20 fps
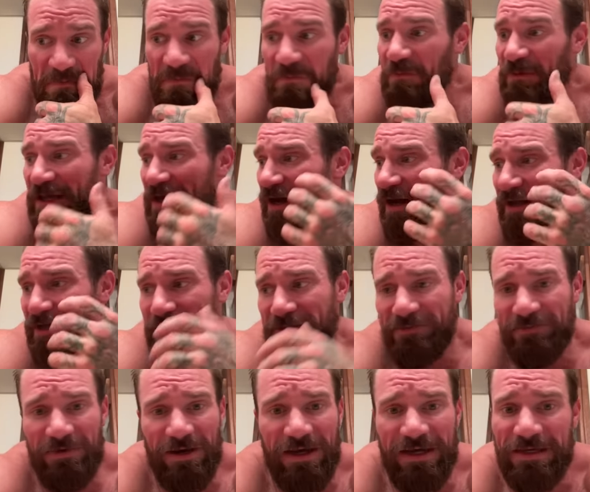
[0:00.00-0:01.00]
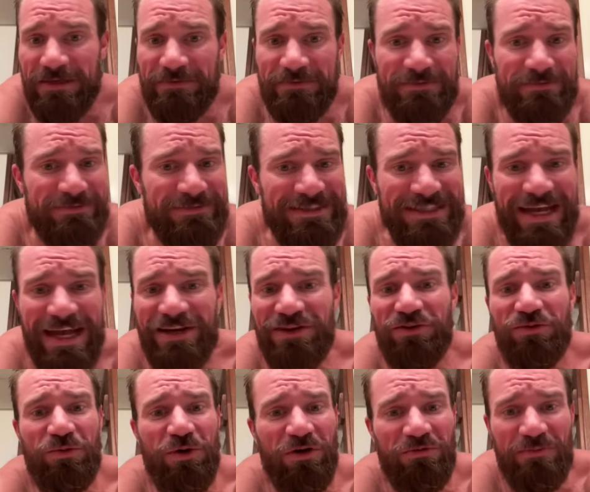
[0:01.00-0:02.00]
We hiked fucking 10 to
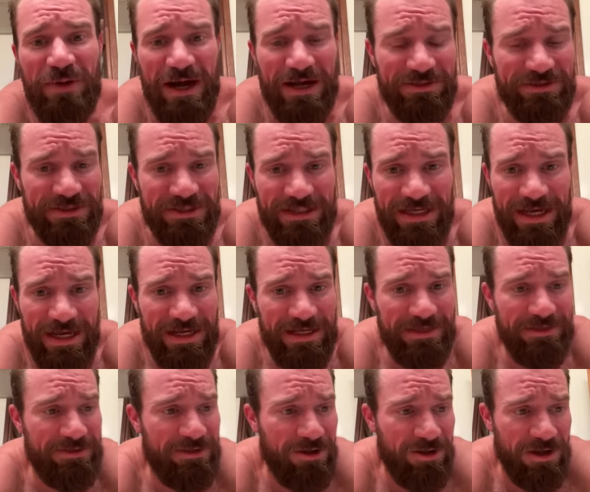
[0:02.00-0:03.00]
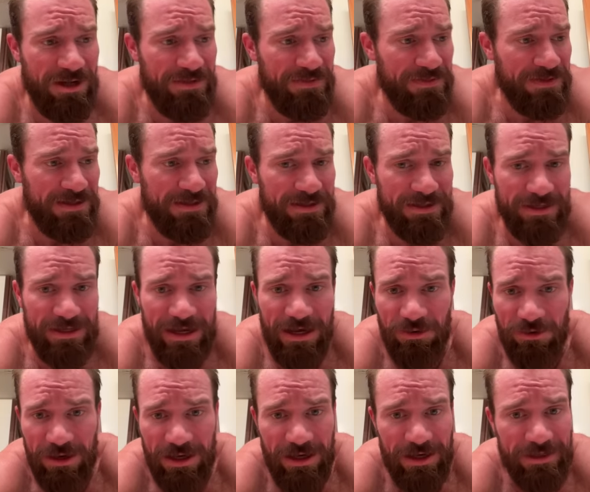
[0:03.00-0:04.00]
12 miles a day on the
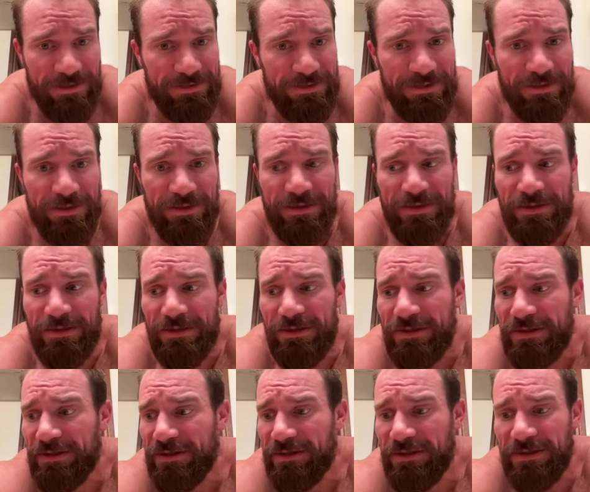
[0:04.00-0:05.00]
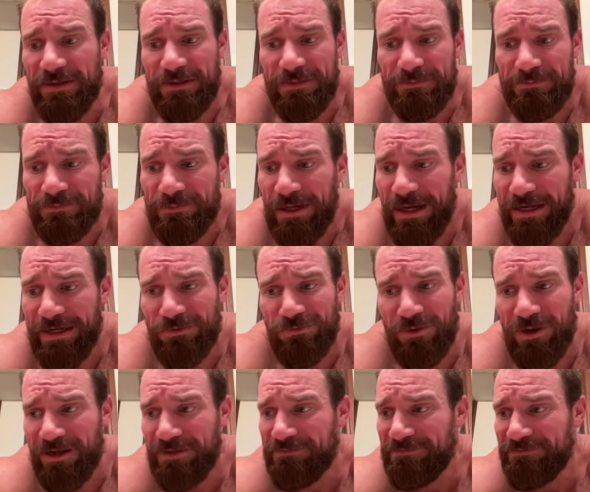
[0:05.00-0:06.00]
elk hunt. I can
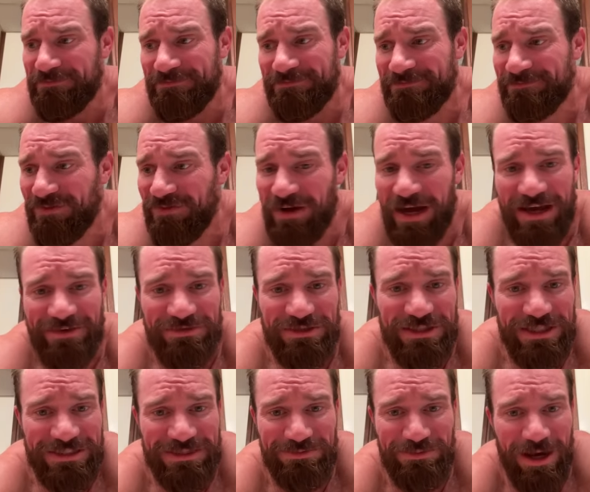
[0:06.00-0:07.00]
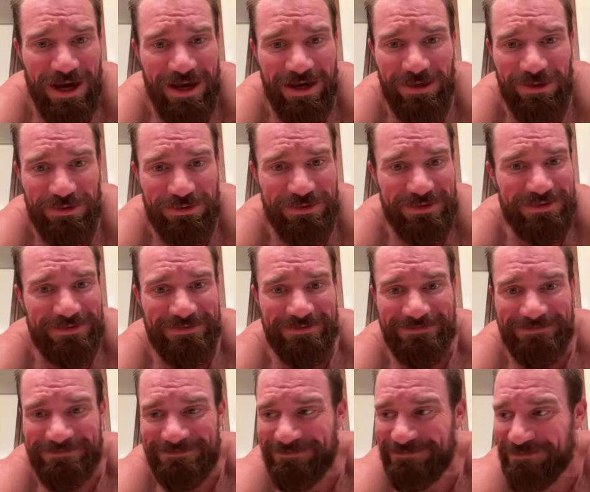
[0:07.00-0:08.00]
run 5-6 miles
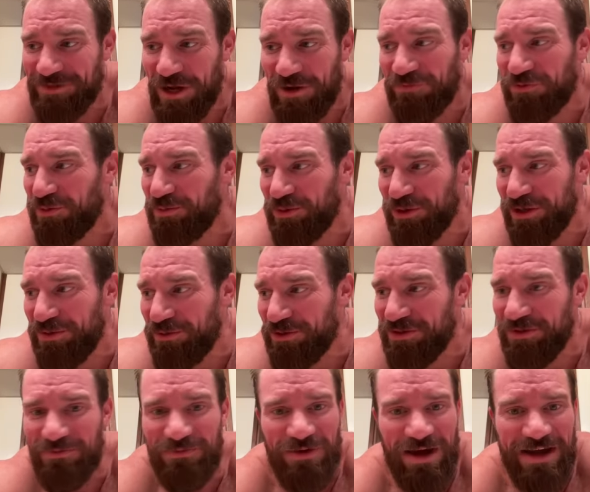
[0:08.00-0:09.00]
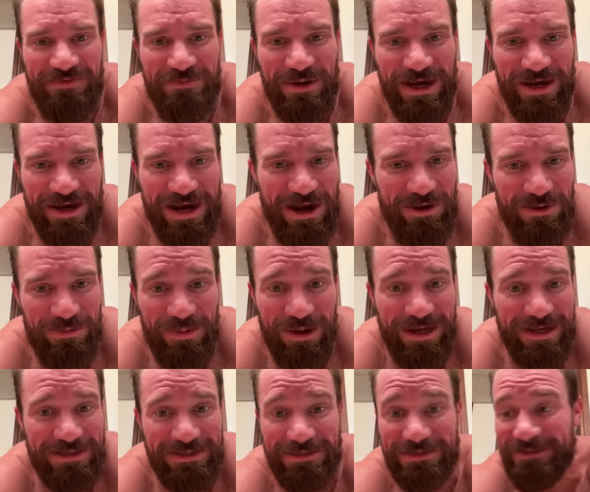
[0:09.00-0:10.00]
comfortably with a 5 mile an hour
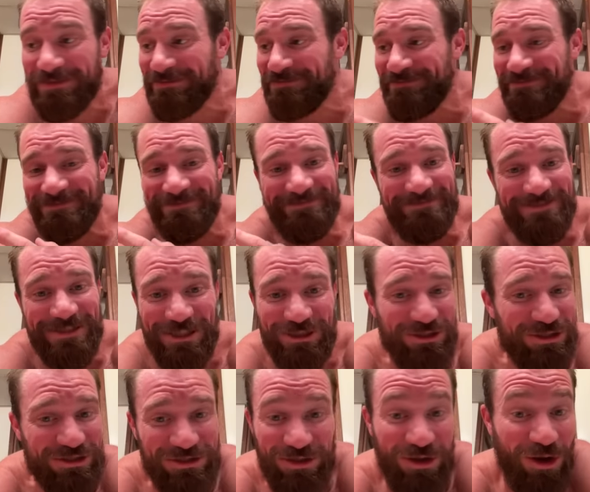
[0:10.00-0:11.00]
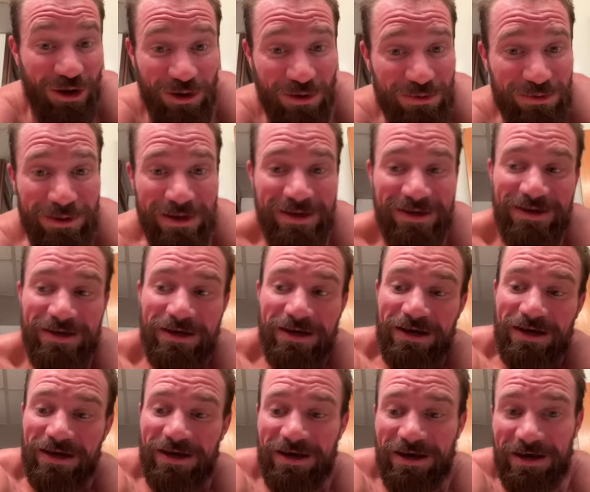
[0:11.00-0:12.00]
pace and just go.
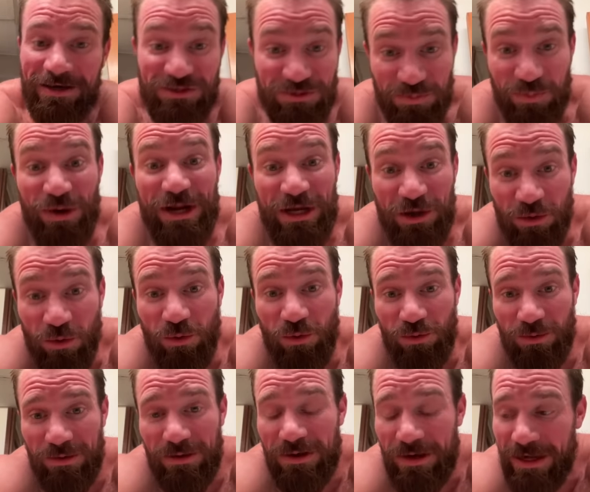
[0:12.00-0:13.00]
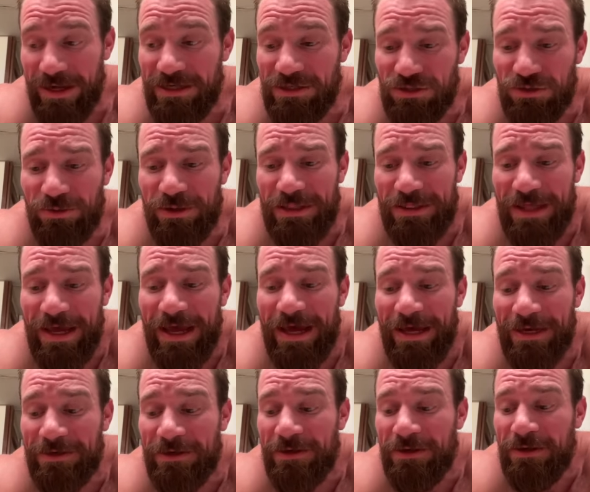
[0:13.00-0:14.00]
It's pretty cool. I enjoyed
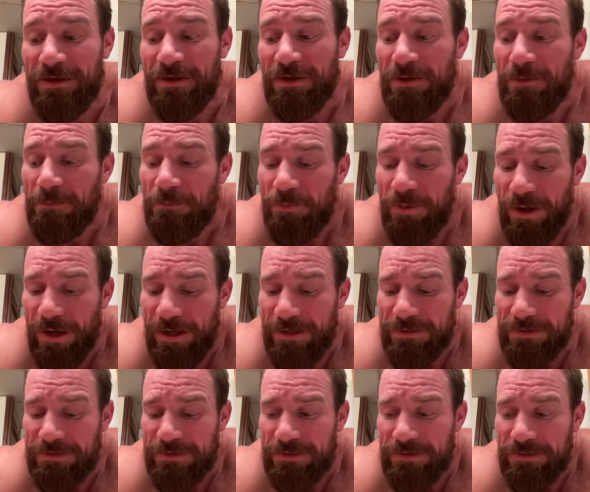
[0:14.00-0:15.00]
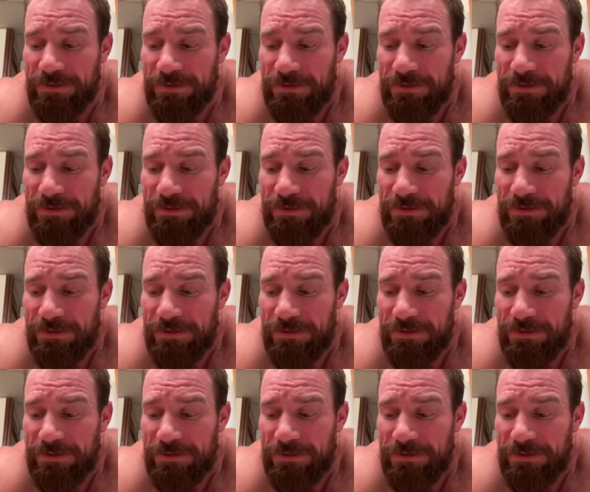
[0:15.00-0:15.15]
that. But